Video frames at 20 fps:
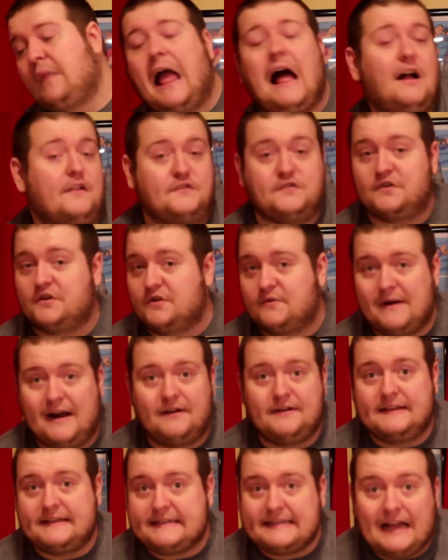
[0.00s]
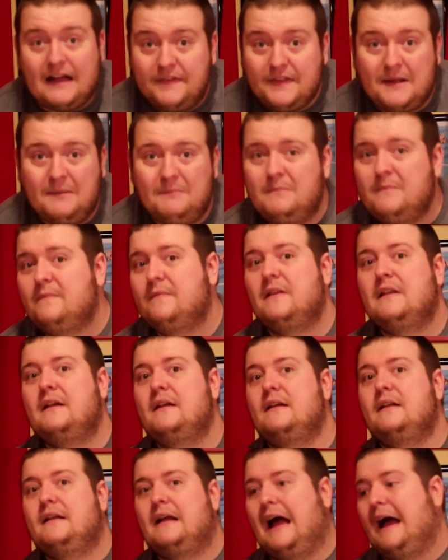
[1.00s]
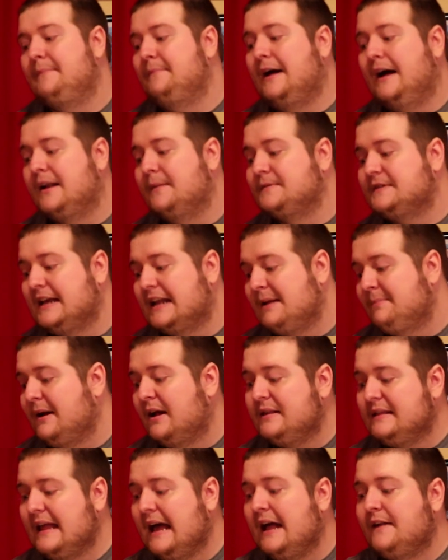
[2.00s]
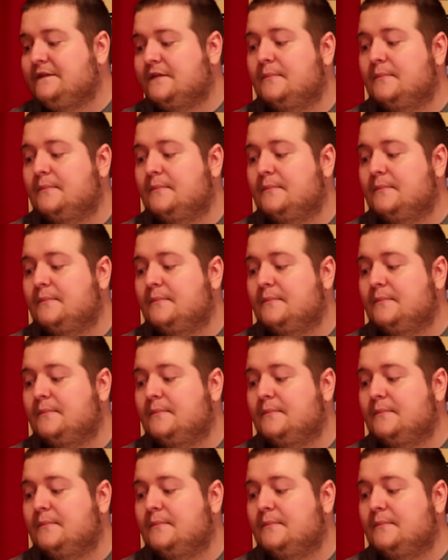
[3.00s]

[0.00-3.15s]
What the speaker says: I'll turn around and sell them. I'm not upset about that.